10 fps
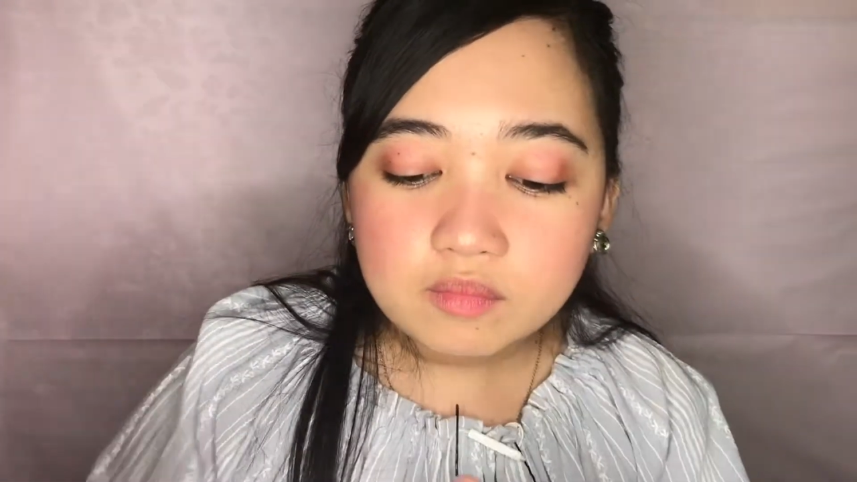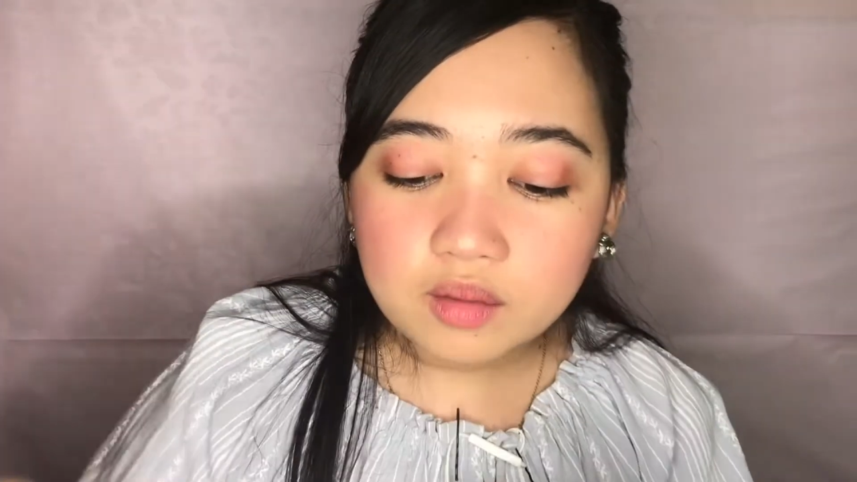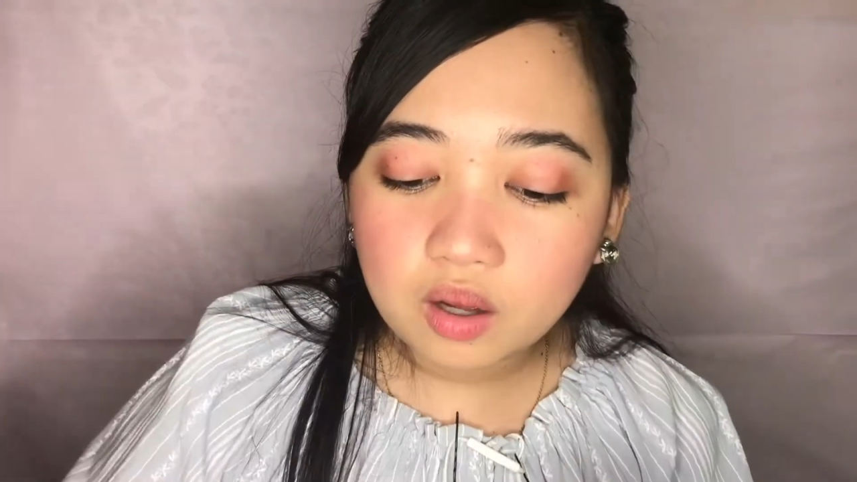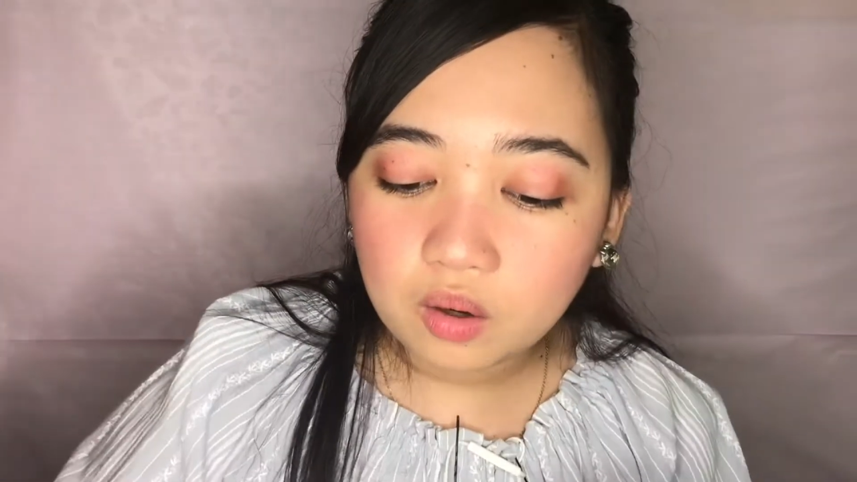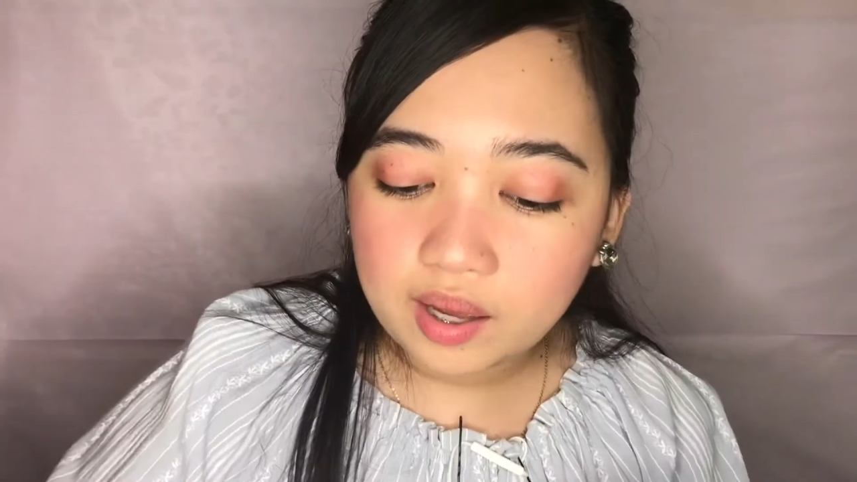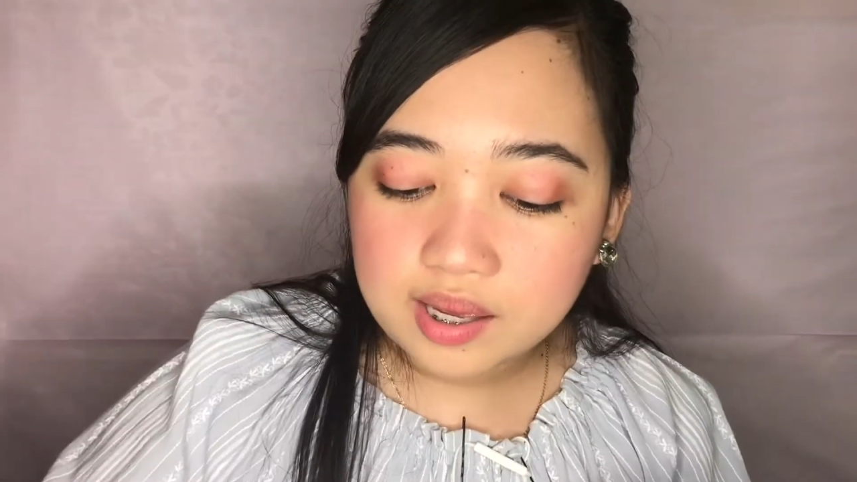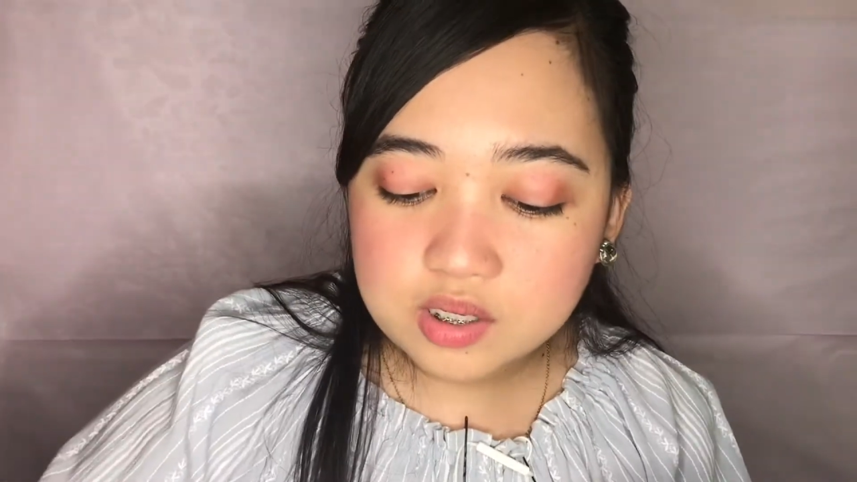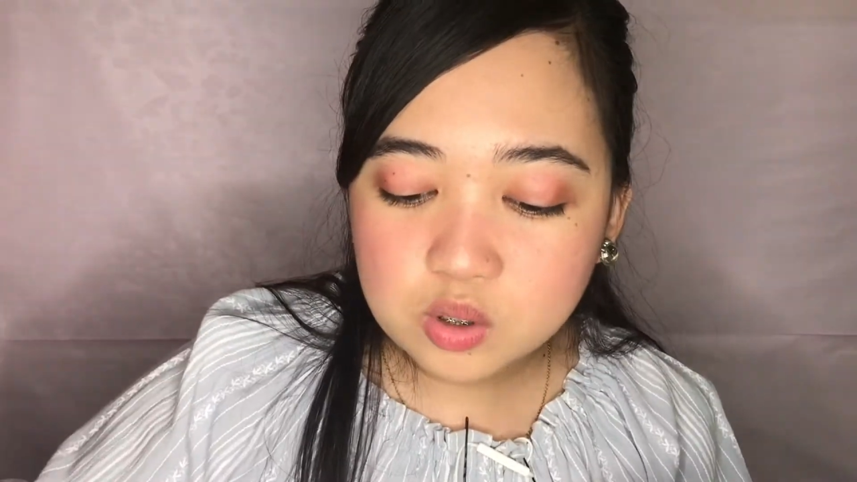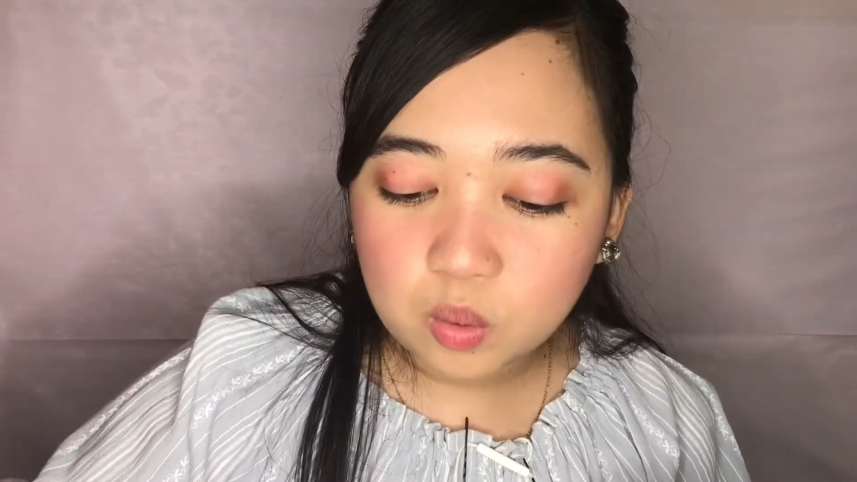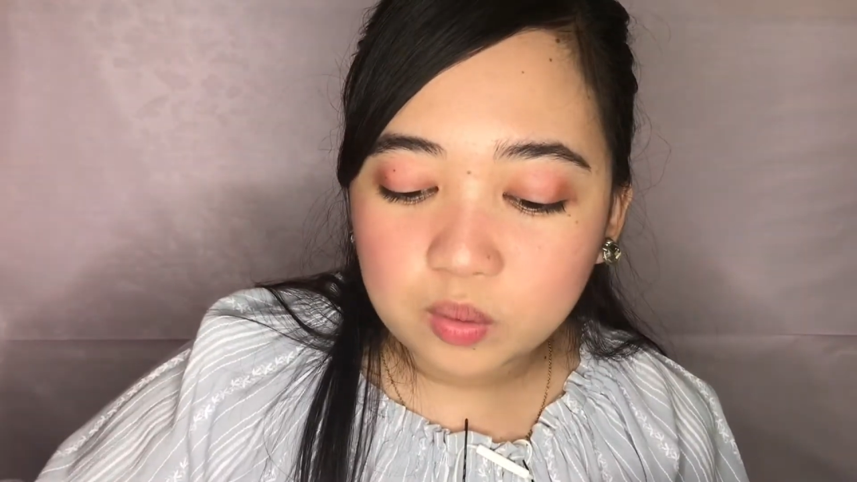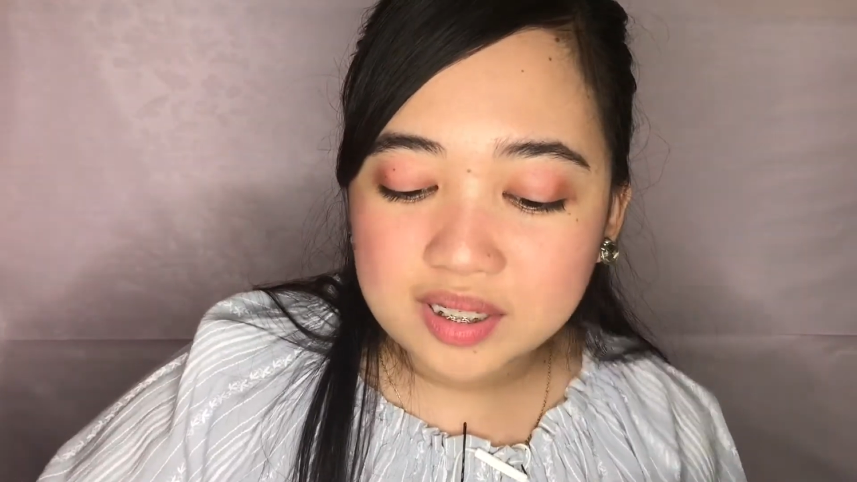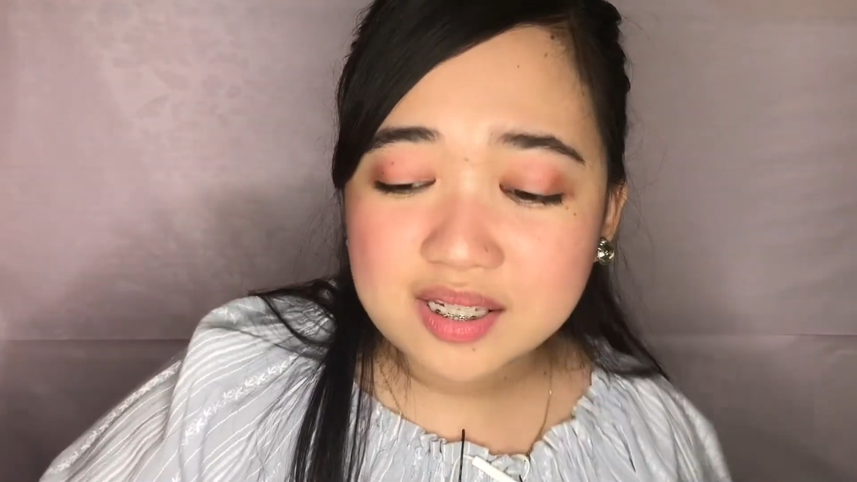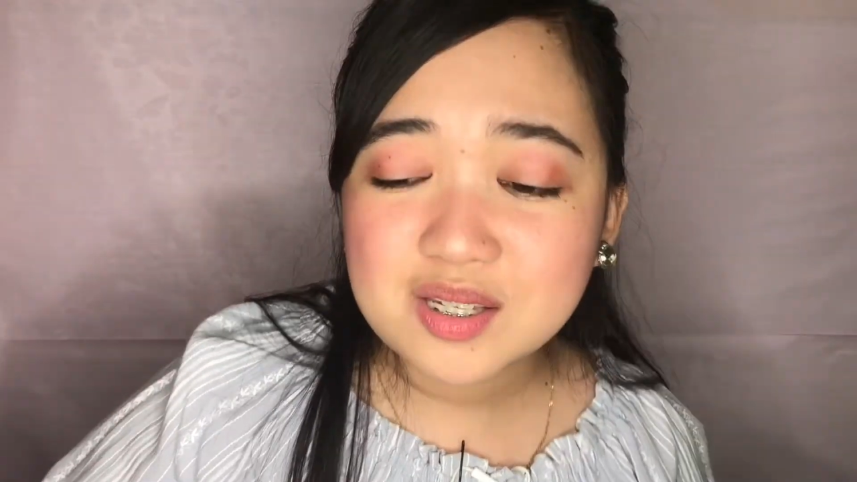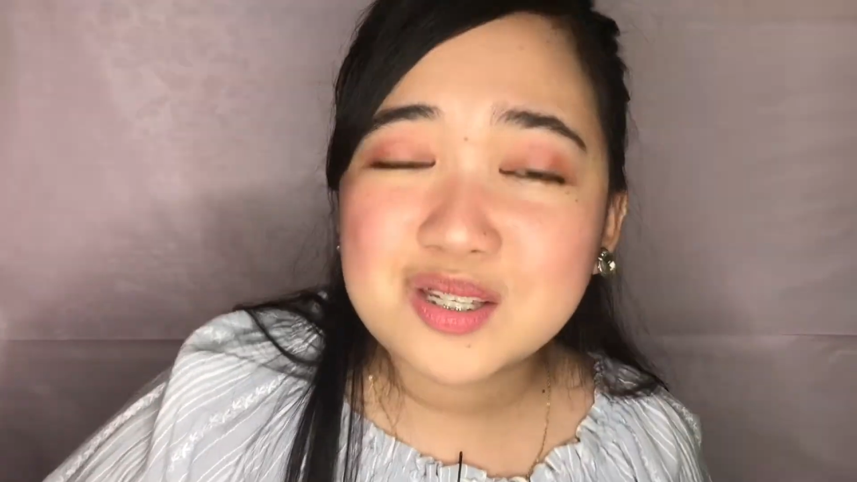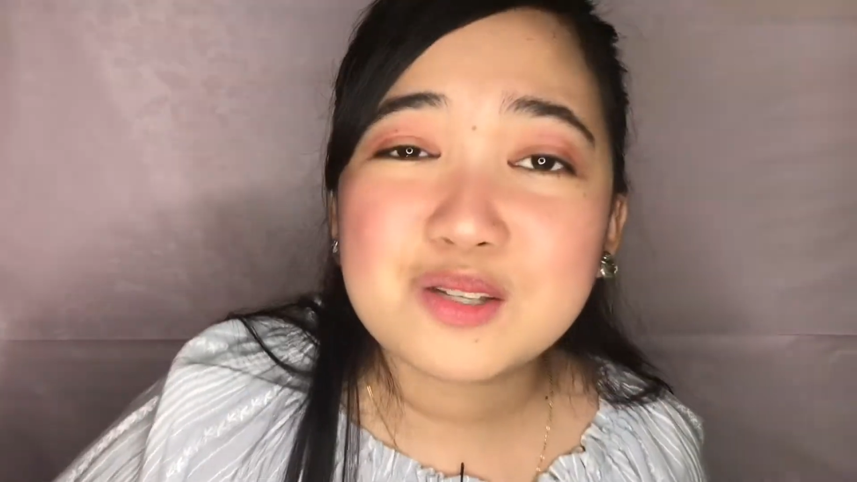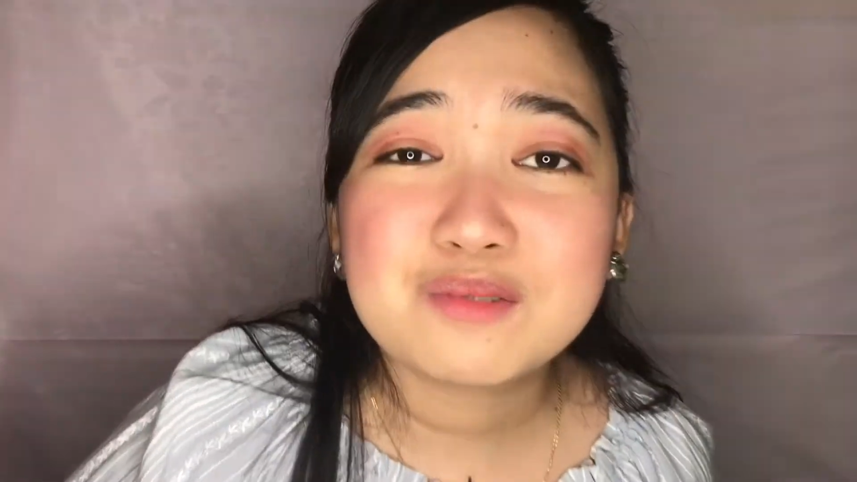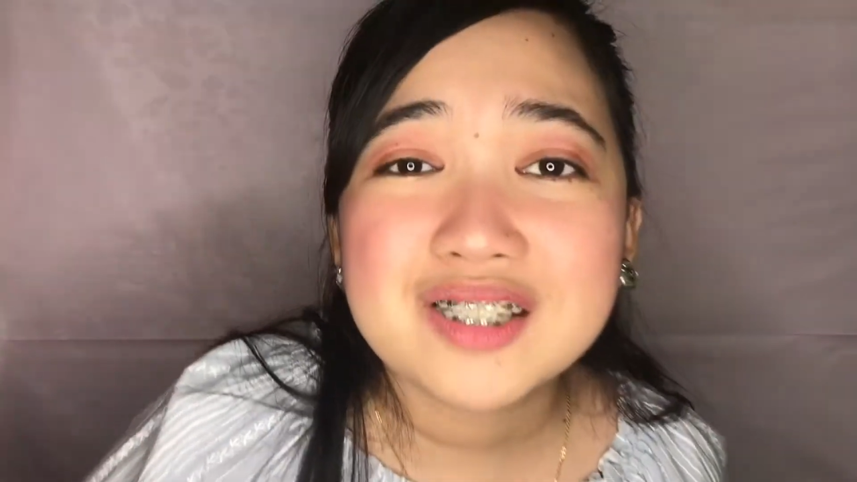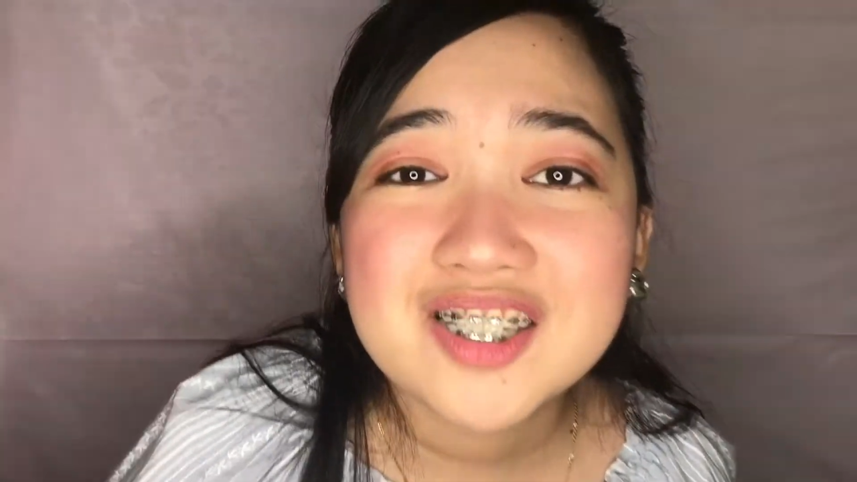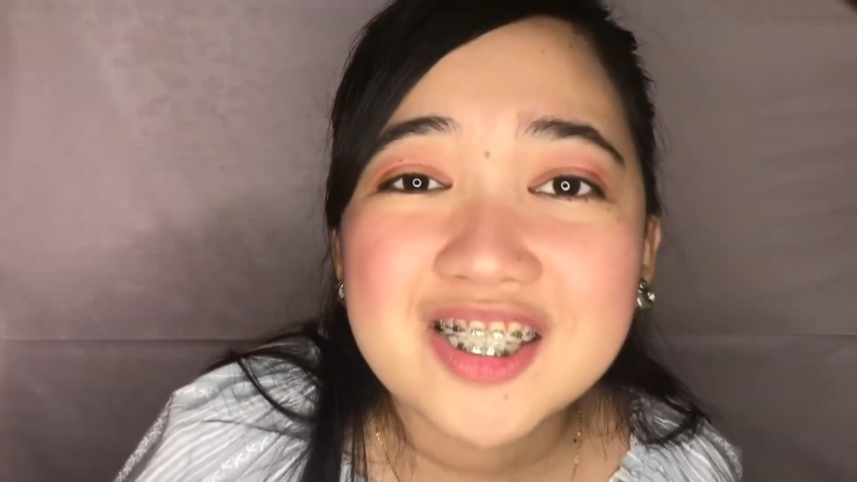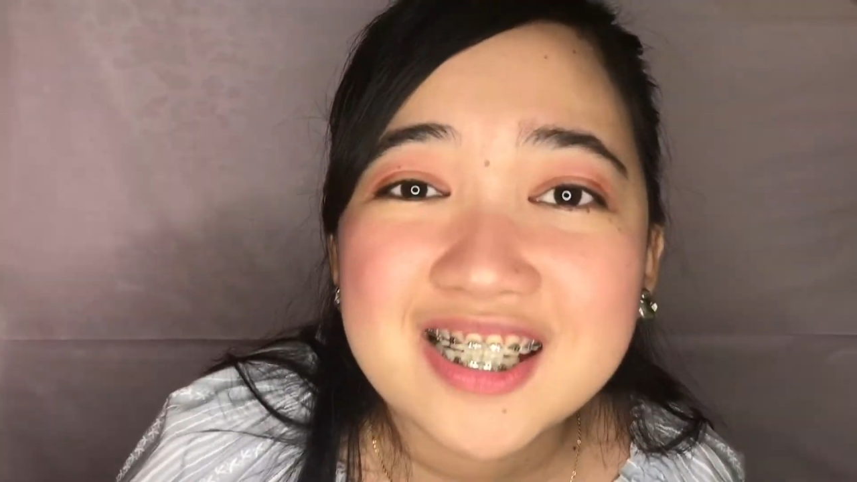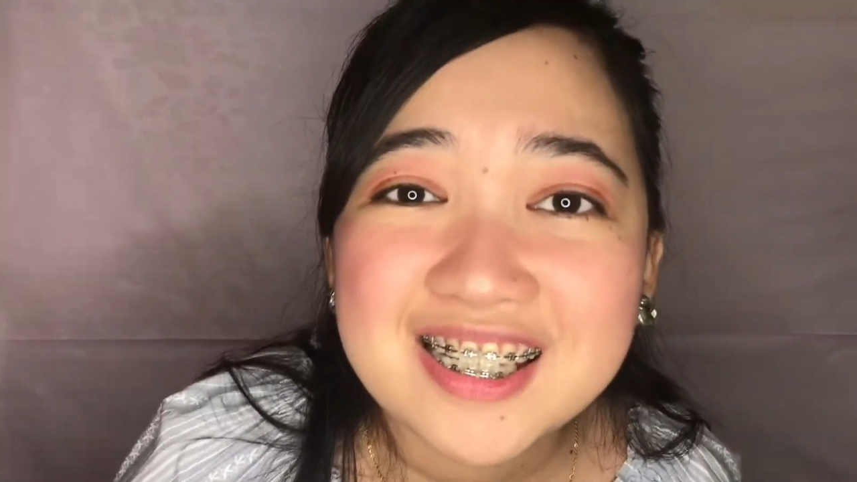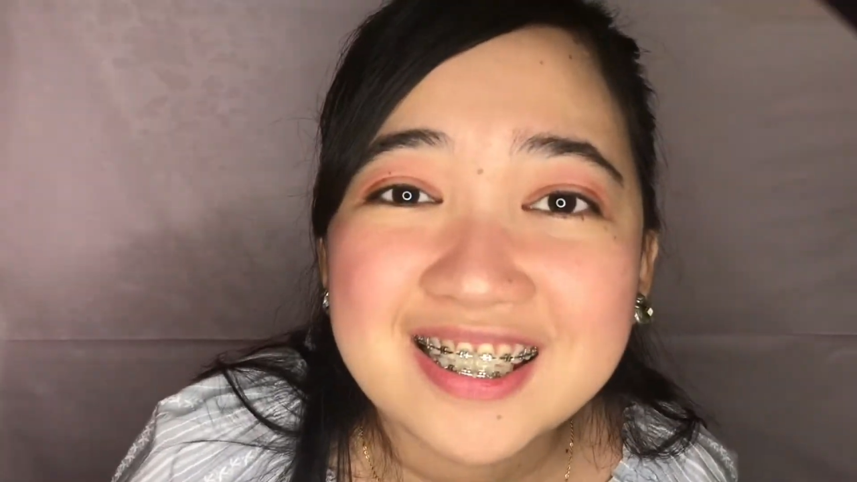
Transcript: Okay, so, isa-swatch na